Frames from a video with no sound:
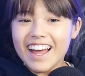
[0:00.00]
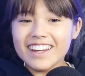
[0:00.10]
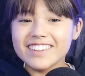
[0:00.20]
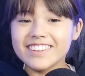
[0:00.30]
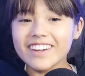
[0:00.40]

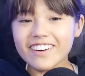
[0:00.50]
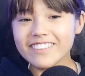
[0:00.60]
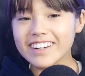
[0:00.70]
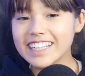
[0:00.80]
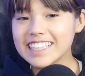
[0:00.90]
No
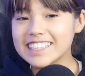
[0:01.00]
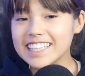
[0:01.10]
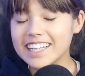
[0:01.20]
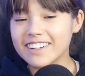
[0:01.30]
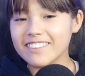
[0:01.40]
grades,
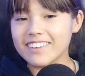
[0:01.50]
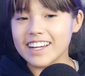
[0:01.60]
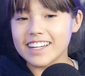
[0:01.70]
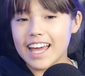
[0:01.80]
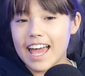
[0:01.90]

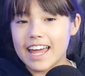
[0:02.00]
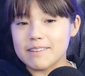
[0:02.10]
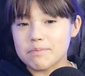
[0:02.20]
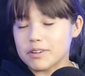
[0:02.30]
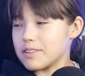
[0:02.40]
iterate, and
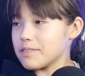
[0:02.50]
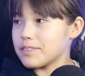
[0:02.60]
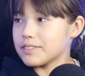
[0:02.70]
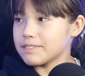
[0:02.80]
improve.